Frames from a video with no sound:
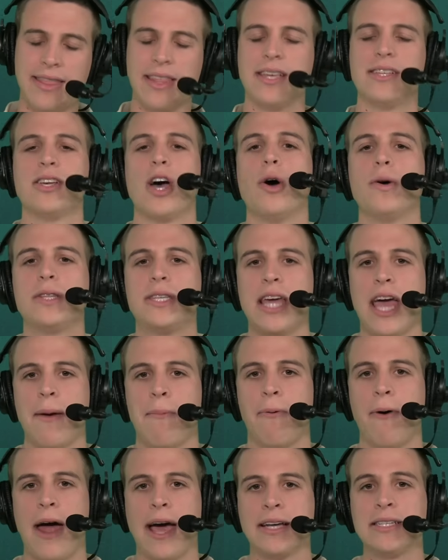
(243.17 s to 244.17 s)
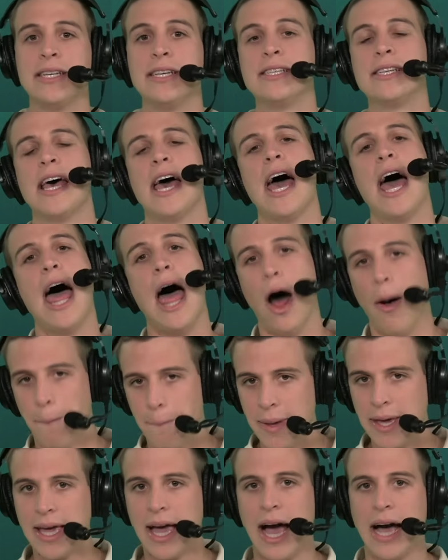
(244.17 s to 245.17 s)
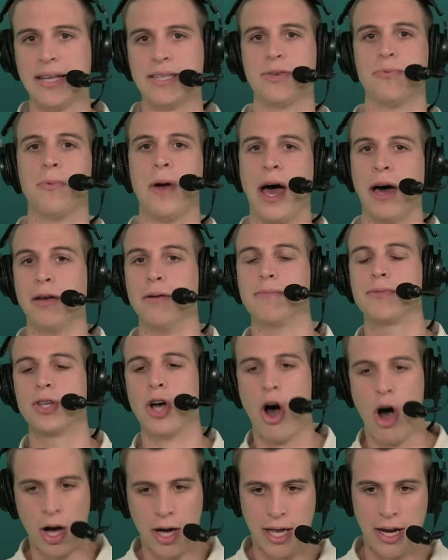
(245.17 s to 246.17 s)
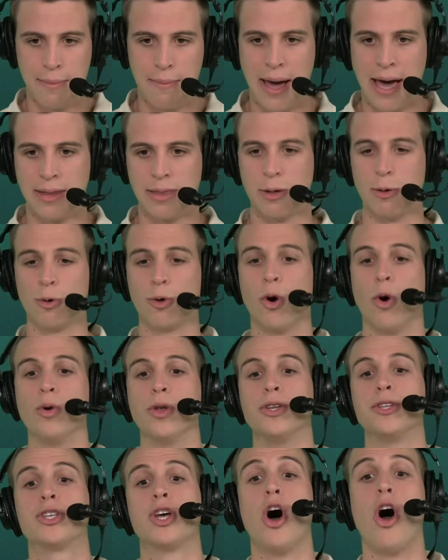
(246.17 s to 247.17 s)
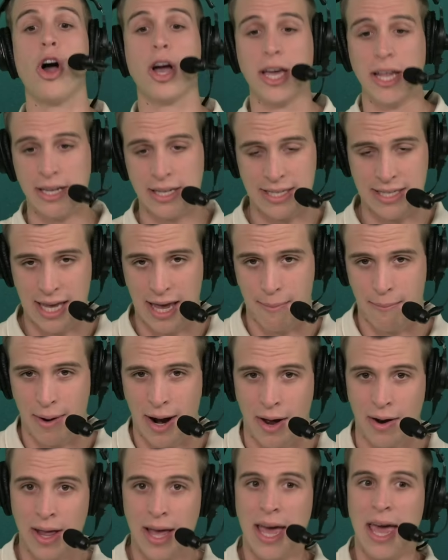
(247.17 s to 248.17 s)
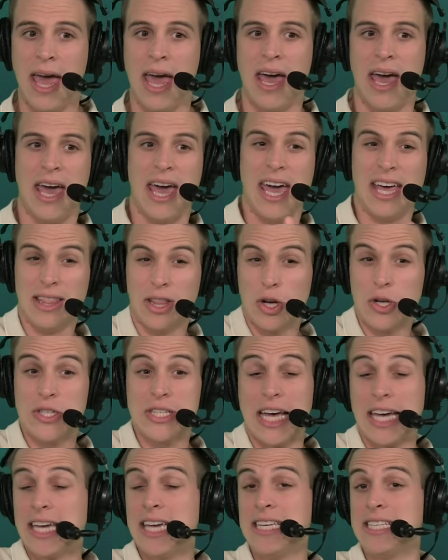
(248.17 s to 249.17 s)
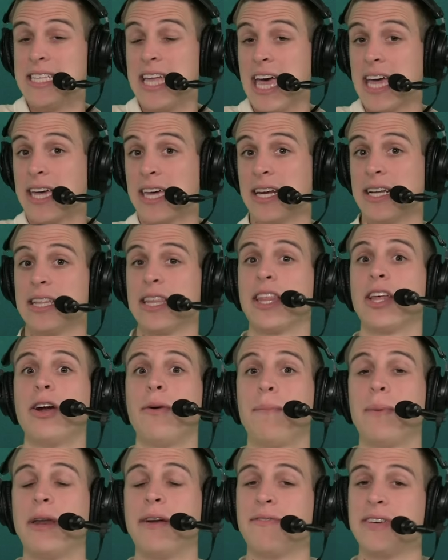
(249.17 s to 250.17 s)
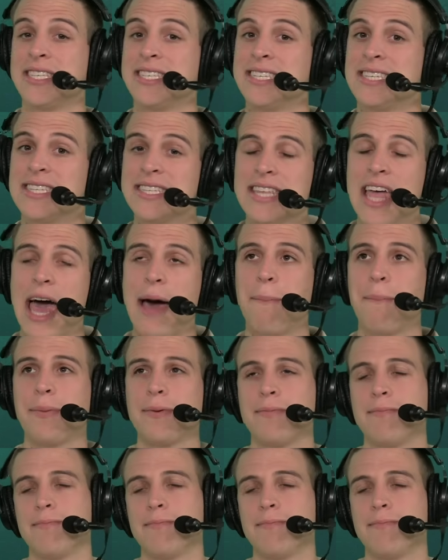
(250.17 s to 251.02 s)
these OTA practices helping guys around him, talking to Matthew Golden, talking to Sam Brown. It looks like he's taken a little bit of a step